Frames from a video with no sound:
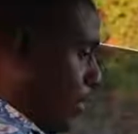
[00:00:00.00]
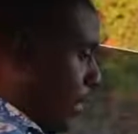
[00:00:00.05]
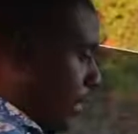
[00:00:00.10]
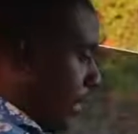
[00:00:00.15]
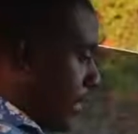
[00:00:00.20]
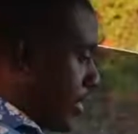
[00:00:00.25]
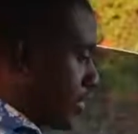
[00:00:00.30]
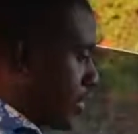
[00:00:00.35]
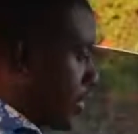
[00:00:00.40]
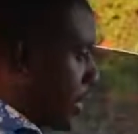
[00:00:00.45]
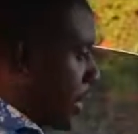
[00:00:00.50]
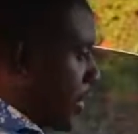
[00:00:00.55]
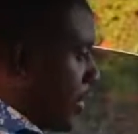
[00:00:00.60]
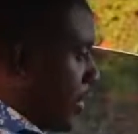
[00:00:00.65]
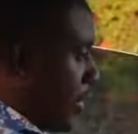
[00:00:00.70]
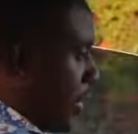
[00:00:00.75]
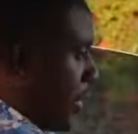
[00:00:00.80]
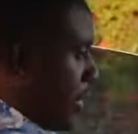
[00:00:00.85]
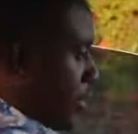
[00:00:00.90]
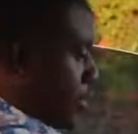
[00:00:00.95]
like I said,
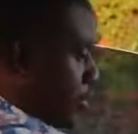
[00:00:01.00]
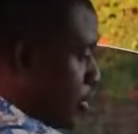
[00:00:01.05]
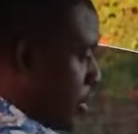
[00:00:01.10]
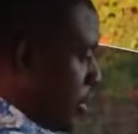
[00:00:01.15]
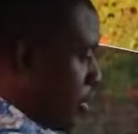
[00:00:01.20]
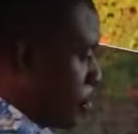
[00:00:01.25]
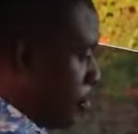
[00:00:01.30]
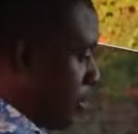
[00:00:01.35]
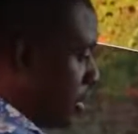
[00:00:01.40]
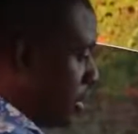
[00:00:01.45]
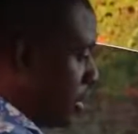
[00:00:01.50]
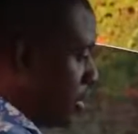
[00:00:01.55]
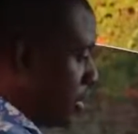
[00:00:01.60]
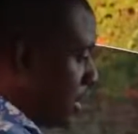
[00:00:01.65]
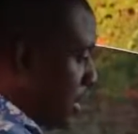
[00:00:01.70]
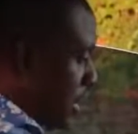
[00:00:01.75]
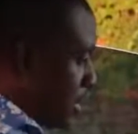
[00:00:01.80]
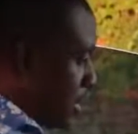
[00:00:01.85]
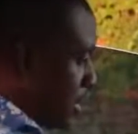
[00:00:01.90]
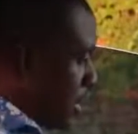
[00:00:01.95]
the steering wheel
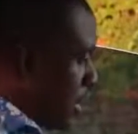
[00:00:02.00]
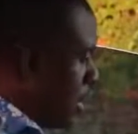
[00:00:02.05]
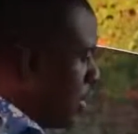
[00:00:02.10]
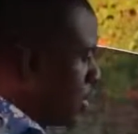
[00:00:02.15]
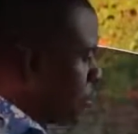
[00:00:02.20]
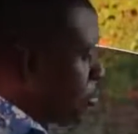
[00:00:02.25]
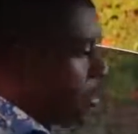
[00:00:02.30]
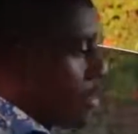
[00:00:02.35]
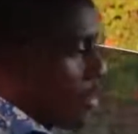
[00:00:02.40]
is a